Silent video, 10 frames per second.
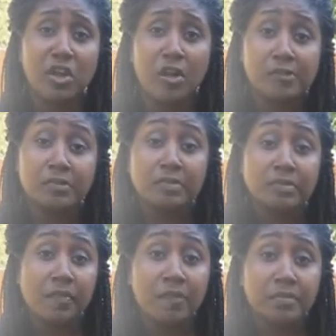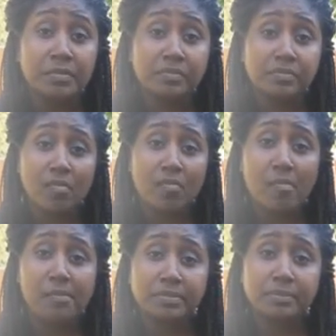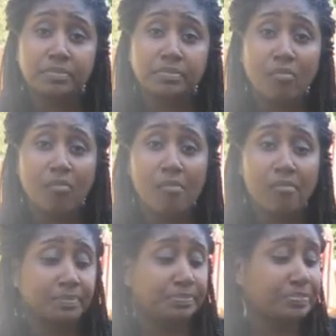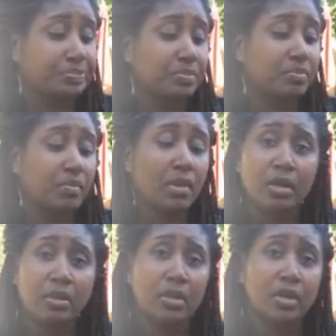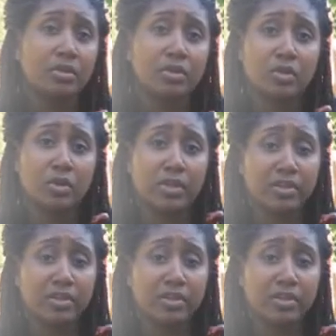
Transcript: Okay, then everybody, please go to Wegmans and uh, check out their foods and produce. No,